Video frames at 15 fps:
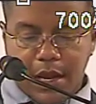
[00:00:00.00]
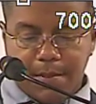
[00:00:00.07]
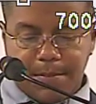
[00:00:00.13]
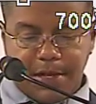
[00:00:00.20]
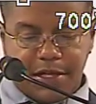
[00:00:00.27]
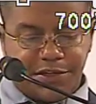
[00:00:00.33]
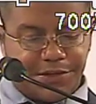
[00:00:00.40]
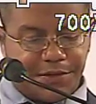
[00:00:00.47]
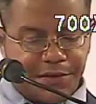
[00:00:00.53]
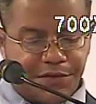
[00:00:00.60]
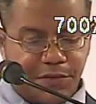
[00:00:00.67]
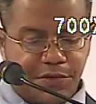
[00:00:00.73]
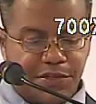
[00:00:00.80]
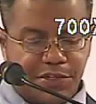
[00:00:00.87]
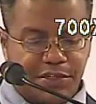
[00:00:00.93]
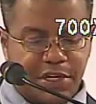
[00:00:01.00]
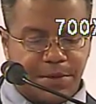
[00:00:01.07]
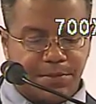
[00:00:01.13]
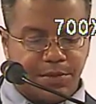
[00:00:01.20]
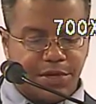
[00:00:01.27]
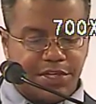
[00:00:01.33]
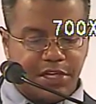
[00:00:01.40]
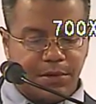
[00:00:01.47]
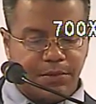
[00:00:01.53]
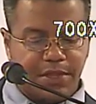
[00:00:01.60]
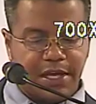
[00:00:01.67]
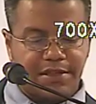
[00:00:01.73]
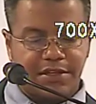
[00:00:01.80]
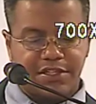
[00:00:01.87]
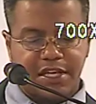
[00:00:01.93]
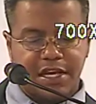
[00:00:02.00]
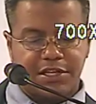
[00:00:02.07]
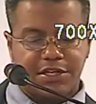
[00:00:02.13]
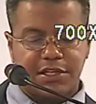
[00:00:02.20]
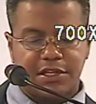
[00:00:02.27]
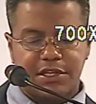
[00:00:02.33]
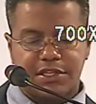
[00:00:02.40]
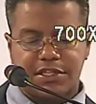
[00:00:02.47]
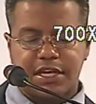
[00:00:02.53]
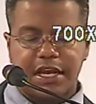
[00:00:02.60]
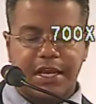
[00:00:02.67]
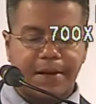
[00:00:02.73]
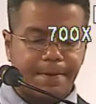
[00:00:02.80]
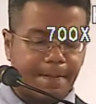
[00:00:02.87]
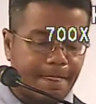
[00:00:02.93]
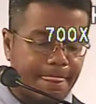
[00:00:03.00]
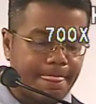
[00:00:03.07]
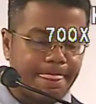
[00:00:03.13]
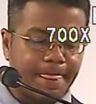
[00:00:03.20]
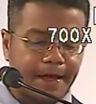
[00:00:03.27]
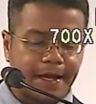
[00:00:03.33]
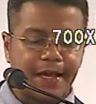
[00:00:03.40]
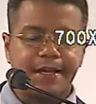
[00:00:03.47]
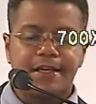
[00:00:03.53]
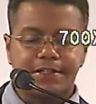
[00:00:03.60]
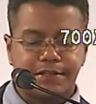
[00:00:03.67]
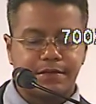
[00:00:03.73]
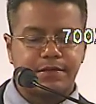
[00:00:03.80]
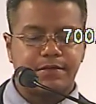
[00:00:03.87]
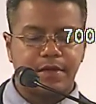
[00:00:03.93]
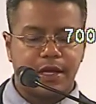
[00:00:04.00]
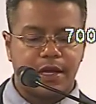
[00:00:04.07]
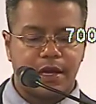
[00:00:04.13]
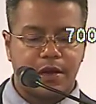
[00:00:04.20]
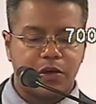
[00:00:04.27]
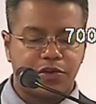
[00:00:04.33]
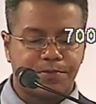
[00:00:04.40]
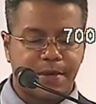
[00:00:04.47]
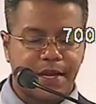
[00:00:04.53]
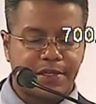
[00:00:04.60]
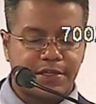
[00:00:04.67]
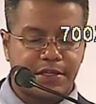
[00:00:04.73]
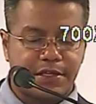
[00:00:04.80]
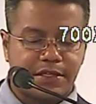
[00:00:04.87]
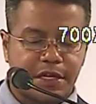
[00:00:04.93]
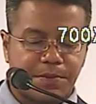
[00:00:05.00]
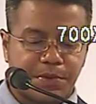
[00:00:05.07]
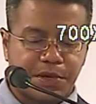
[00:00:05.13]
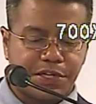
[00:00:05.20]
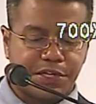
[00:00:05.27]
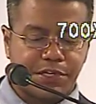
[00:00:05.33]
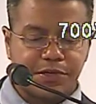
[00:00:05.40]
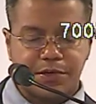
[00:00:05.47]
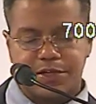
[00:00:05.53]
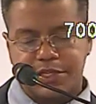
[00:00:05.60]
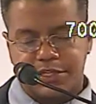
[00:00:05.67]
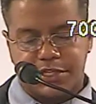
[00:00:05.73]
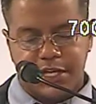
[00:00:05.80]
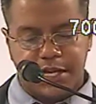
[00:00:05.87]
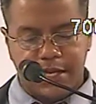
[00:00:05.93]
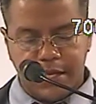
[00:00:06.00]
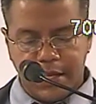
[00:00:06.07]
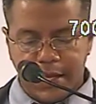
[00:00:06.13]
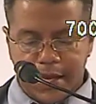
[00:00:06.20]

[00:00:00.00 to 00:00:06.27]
because he refused to stop preaching without the sanction of the state. Again, this uh, goes back to the separation of church and state.